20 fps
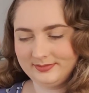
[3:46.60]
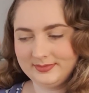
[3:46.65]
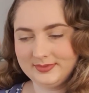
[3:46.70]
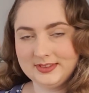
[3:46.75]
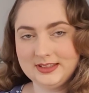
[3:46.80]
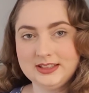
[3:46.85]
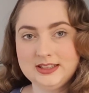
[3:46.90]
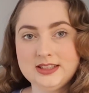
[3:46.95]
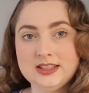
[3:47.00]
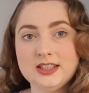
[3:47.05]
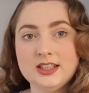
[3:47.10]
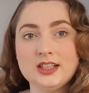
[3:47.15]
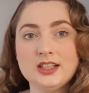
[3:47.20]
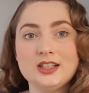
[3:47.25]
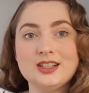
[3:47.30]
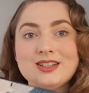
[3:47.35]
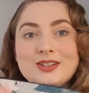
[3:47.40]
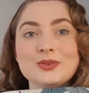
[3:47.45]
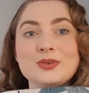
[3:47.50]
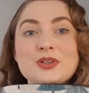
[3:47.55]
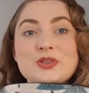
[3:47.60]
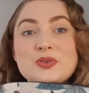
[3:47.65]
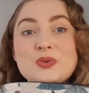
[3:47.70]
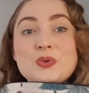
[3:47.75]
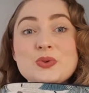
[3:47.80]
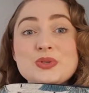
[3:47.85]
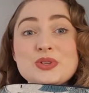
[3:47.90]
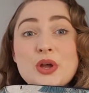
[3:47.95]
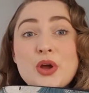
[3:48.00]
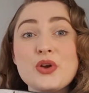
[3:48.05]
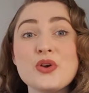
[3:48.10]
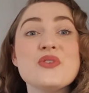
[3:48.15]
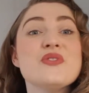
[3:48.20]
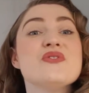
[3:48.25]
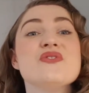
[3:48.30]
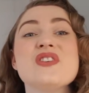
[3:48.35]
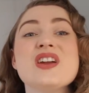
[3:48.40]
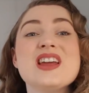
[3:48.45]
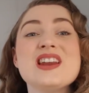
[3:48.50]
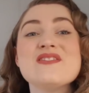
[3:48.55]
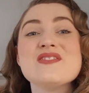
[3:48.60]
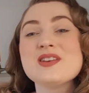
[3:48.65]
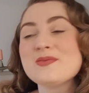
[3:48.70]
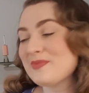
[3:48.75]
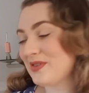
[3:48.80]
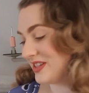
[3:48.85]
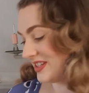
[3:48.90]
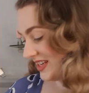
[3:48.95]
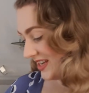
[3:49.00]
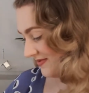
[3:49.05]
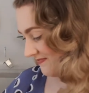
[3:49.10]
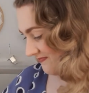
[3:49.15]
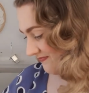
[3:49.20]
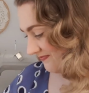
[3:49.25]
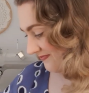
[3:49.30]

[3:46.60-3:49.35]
which also really pretty.